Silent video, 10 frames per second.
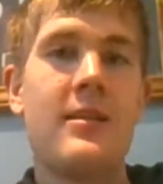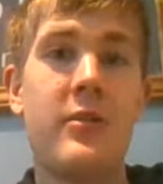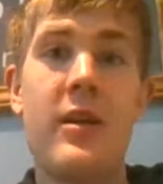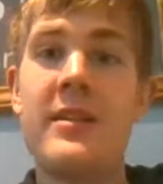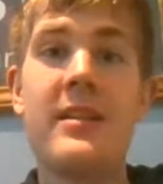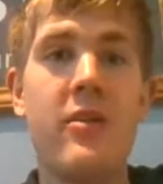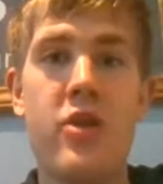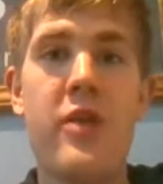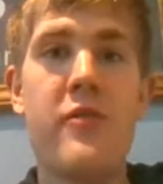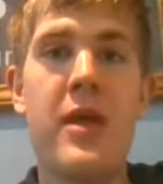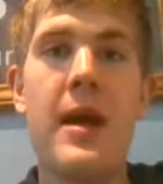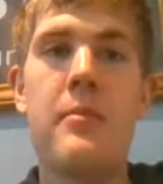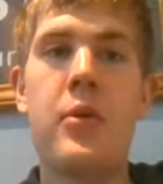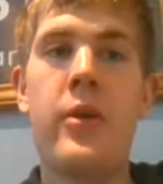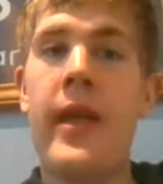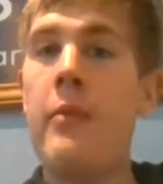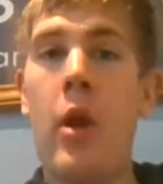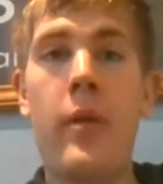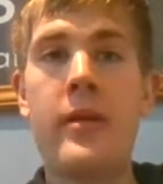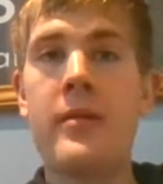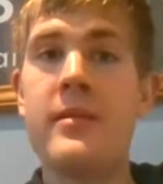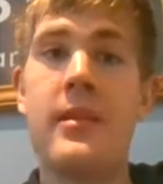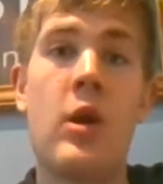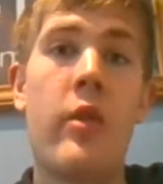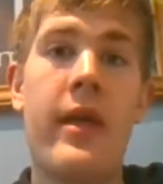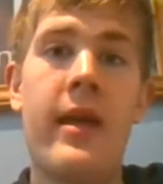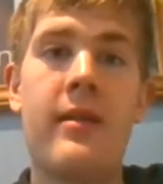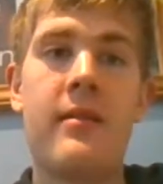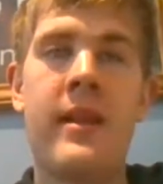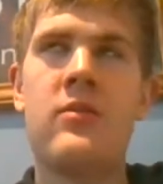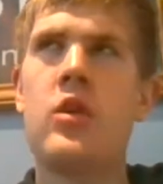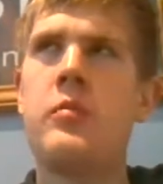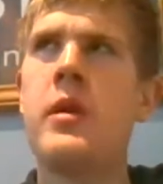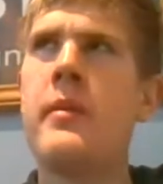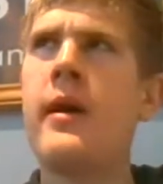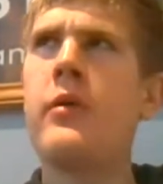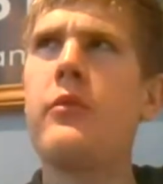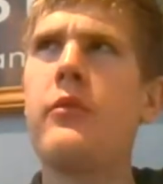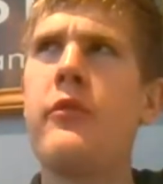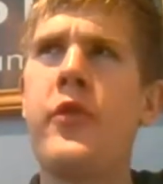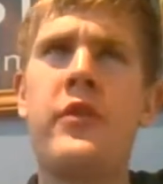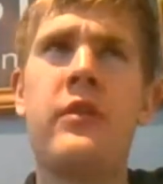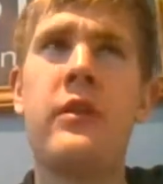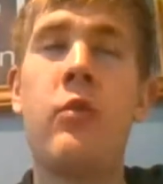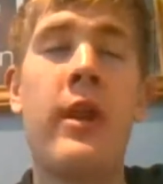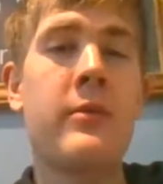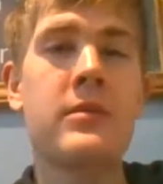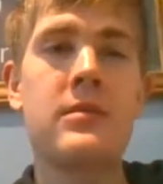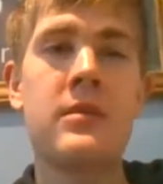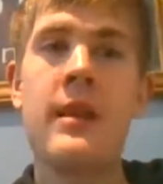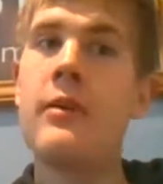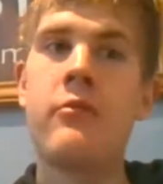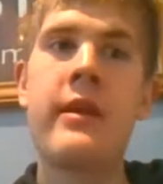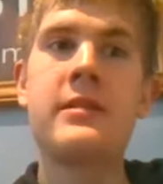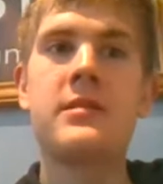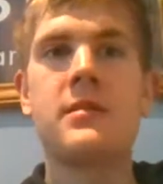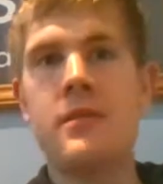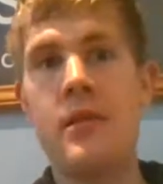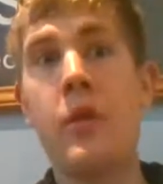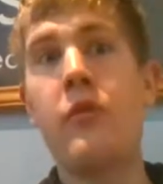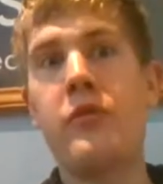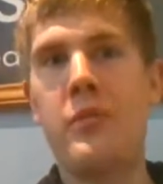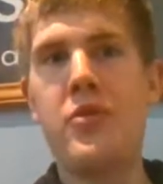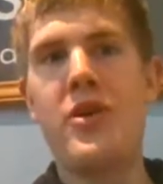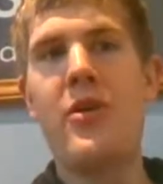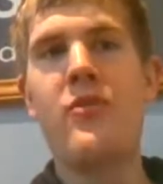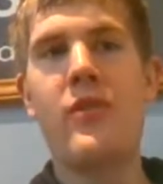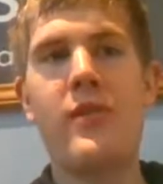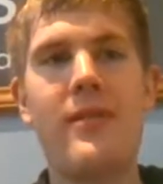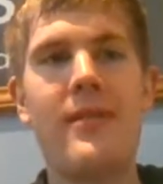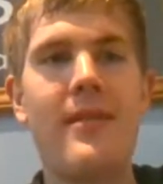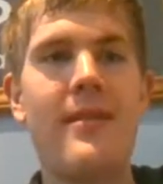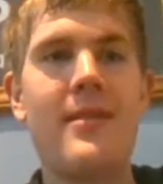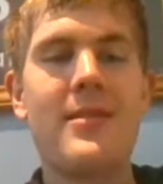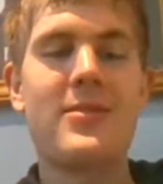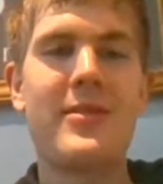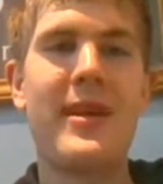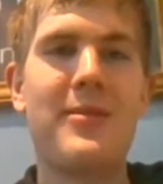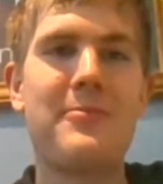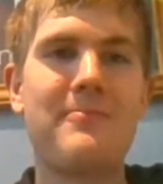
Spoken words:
So I didn't achieve that, but I kept going until I got there. And it took me about 31 hours, and that raised enough to push it over. So, yeah.